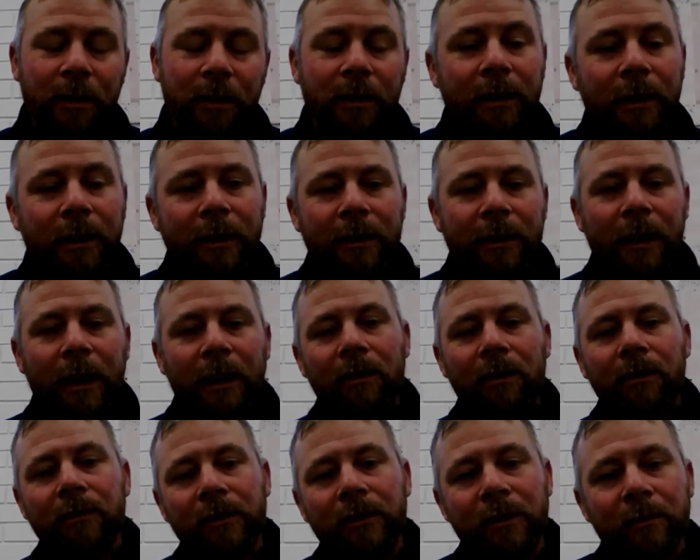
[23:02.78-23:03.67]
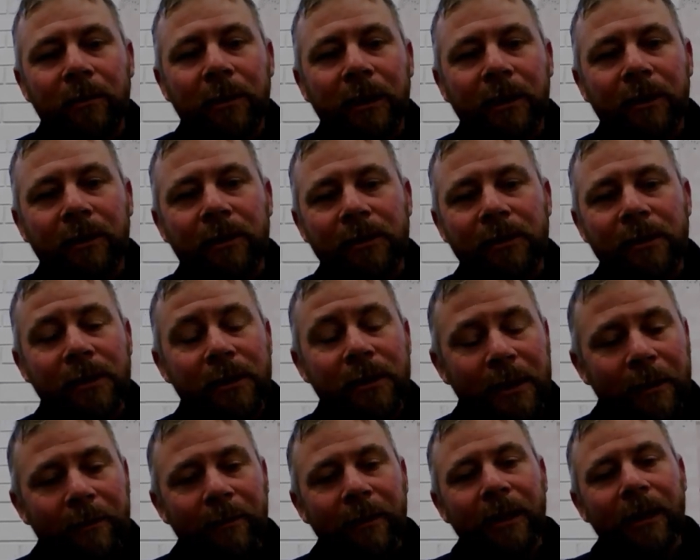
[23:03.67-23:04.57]
you let go of it, because there's
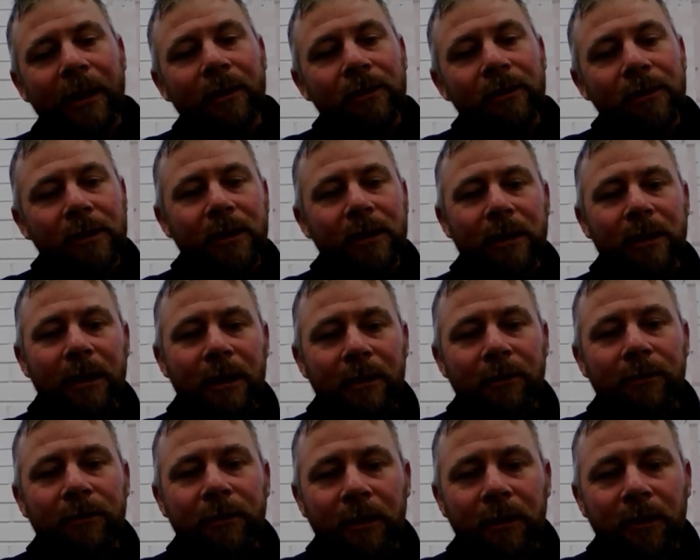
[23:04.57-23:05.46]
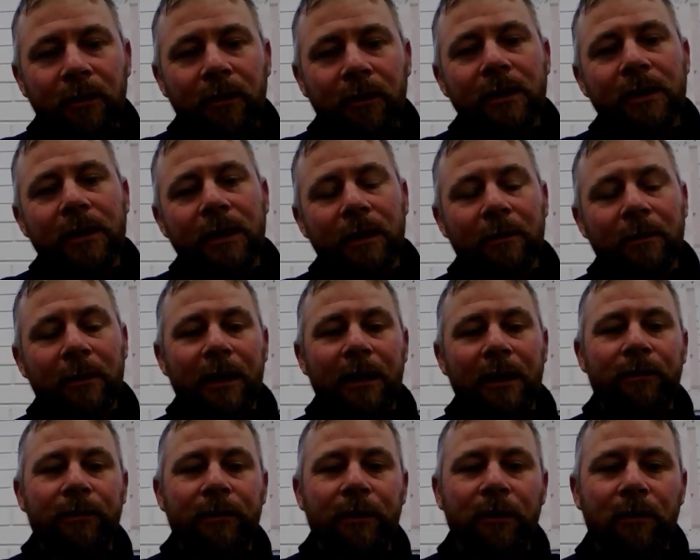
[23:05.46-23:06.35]
something else in here for you that's going to
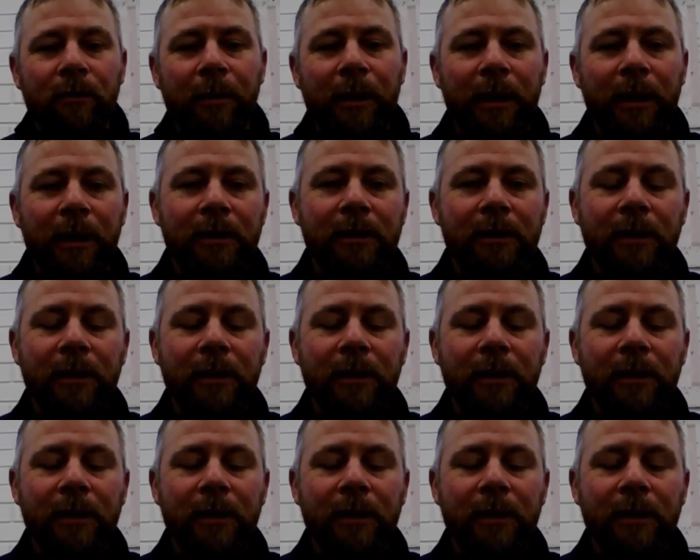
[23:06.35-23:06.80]
make you feel better.